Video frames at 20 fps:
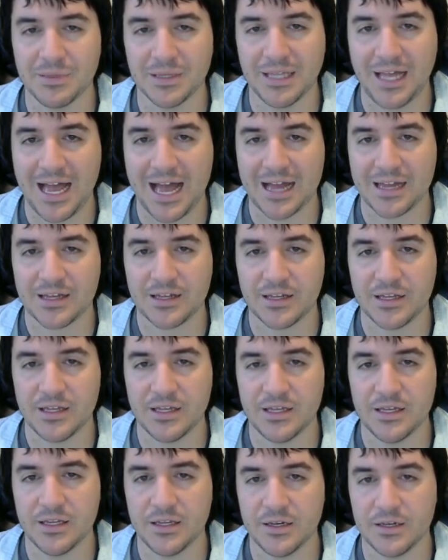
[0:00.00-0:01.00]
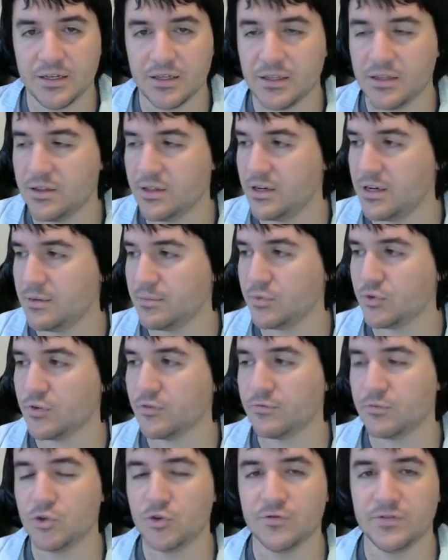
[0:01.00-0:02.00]
black in the number
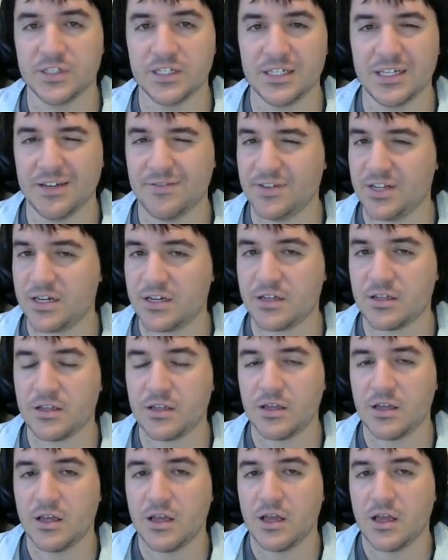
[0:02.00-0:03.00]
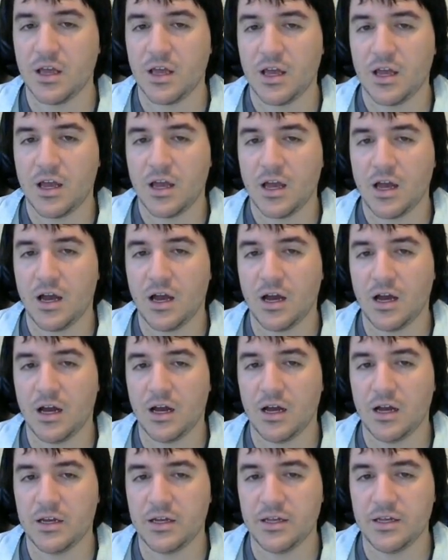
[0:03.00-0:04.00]
of moves given.
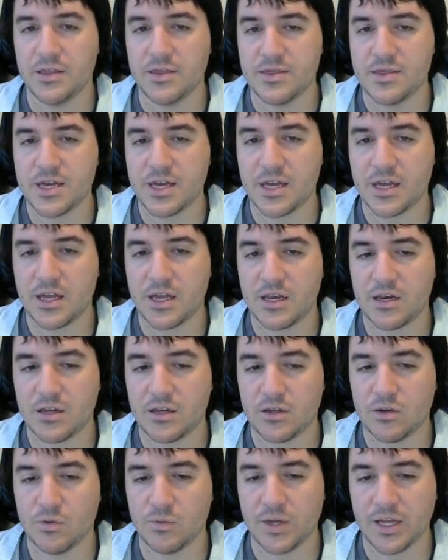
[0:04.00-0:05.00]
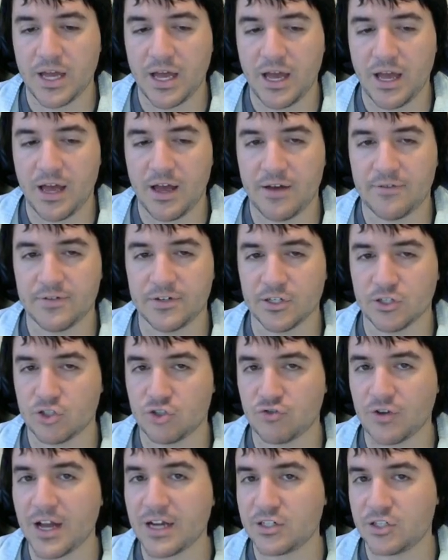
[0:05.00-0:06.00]
And then we have an
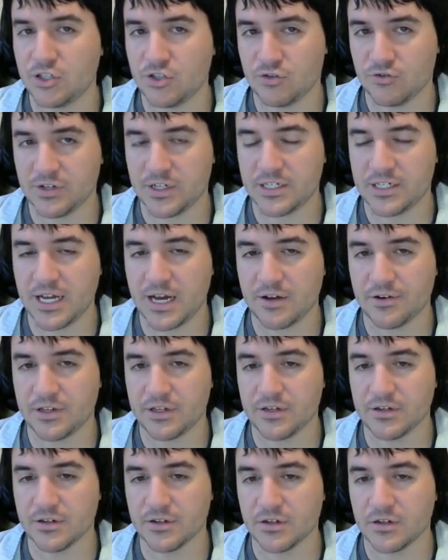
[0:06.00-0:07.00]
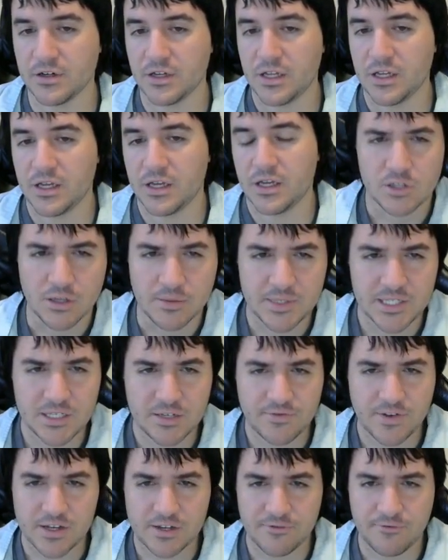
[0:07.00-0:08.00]
extraction grid down here. So let me see
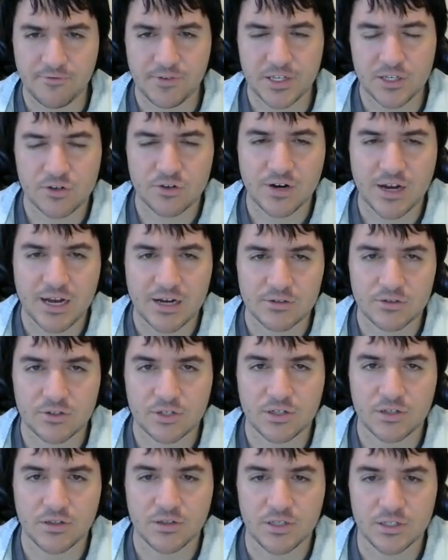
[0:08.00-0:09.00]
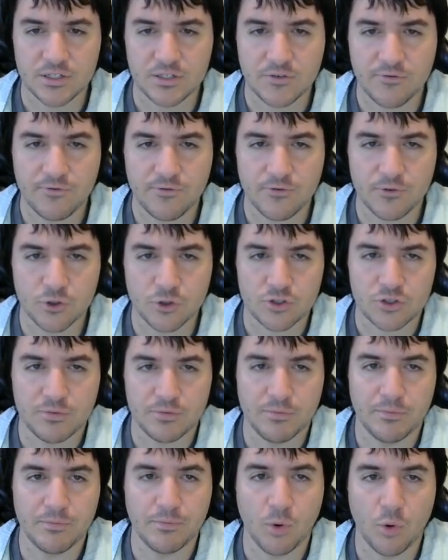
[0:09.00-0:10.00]
if I can figure out this
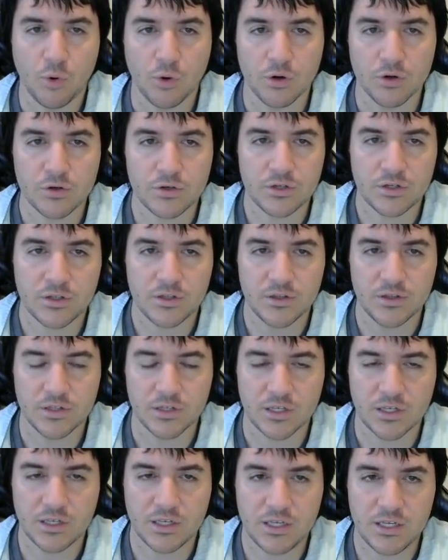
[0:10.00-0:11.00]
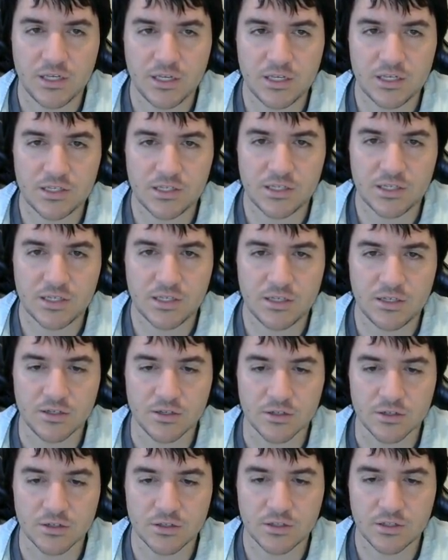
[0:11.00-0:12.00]
first board. The king is
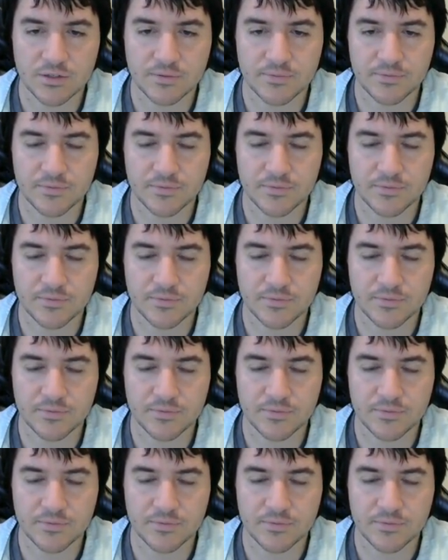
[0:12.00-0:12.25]
here,